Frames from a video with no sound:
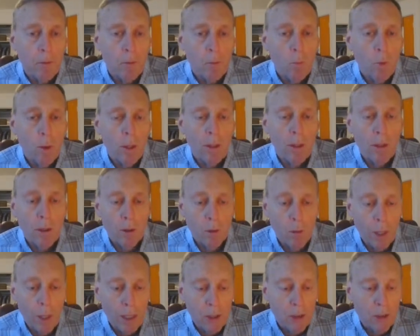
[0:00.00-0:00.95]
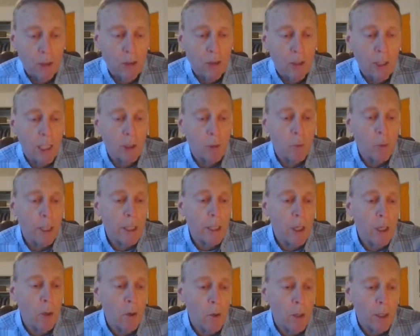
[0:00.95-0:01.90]
with the questions as we
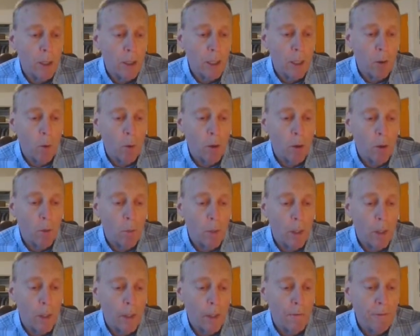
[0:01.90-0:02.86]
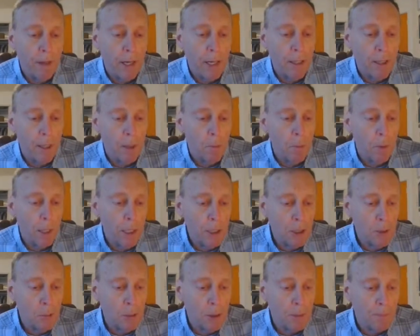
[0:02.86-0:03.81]
go in the order where they find their
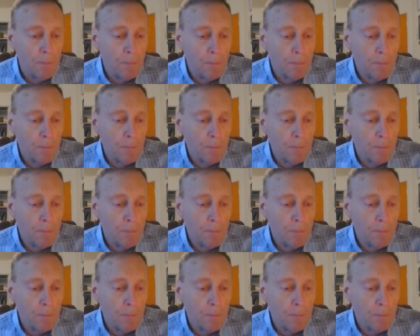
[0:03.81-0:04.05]
placement.